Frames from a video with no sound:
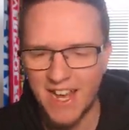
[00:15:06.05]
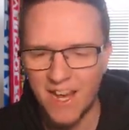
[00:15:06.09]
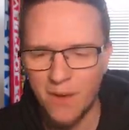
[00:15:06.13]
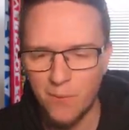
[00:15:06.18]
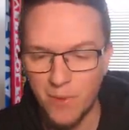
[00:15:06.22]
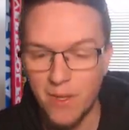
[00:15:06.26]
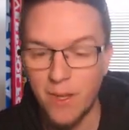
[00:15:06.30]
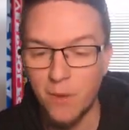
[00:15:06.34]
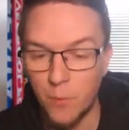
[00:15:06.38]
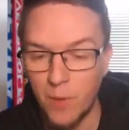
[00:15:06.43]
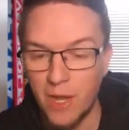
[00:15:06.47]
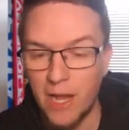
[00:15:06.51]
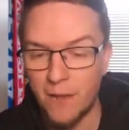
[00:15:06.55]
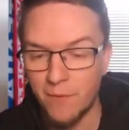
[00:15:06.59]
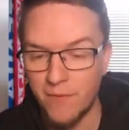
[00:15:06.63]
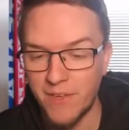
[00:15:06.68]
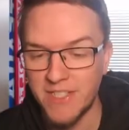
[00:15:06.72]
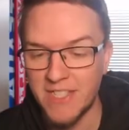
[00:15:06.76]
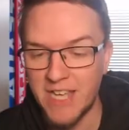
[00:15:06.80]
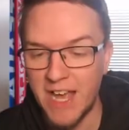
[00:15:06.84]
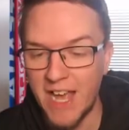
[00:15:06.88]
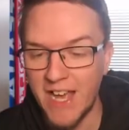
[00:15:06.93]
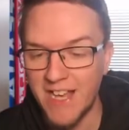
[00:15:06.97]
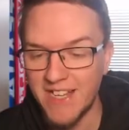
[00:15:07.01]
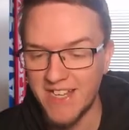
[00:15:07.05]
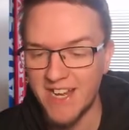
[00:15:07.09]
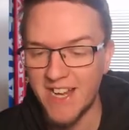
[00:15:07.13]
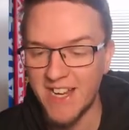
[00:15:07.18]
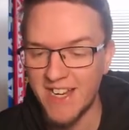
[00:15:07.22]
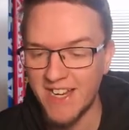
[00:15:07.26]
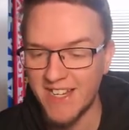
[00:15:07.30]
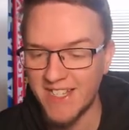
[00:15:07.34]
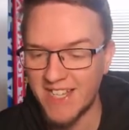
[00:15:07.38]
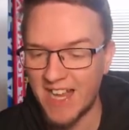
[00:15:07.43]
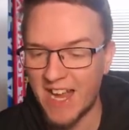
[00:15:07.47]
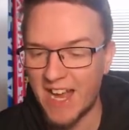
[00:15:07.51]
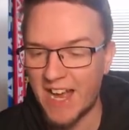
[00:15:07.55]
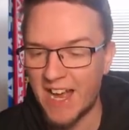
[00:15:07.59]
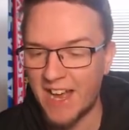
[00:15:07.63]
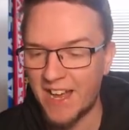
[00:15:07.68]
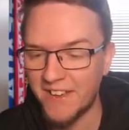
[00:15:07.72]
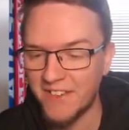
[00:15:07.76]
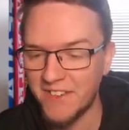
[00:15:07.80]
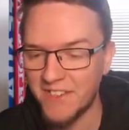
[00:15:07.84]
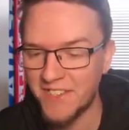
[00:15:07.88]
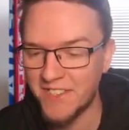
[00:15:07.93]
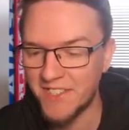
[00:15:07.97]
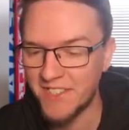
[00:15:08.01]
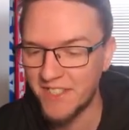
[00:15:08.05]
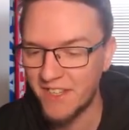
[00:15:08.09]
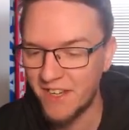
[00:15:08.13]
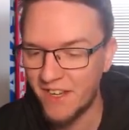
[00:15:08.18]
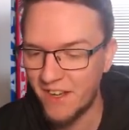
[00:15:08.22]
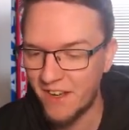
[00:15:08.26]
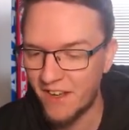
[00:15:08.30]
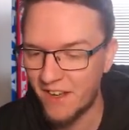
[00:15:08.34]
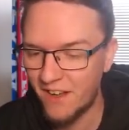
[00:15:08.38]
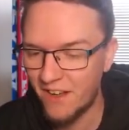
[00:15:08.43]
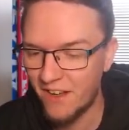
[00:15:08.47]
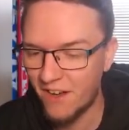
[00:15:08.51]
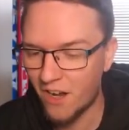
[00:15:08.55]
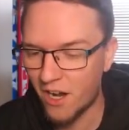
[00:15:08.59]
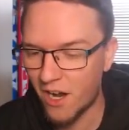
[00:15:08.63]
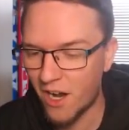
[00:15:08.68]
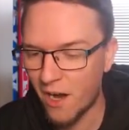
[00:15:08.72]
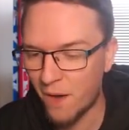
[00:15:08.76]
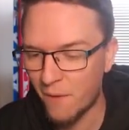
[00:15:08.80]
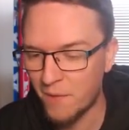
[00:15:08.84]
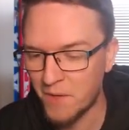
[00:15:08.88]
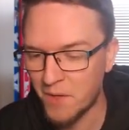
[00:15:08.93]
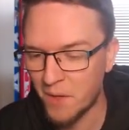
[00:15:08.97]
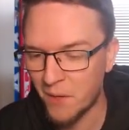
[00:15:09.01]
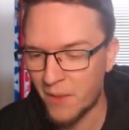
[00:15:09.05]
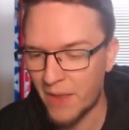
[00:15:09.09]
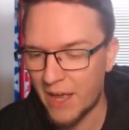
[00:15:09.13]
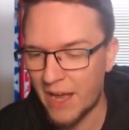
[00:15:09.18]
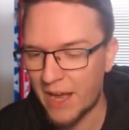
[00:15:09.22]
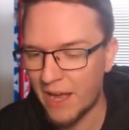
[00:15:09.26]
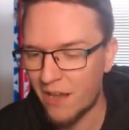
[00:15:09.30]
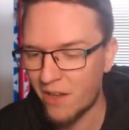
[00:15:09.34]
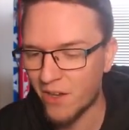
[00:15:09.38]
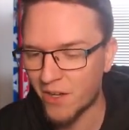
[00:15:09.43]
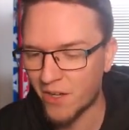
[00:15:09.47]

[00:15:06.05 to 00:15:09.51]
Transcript: Will have his head in his hands after that.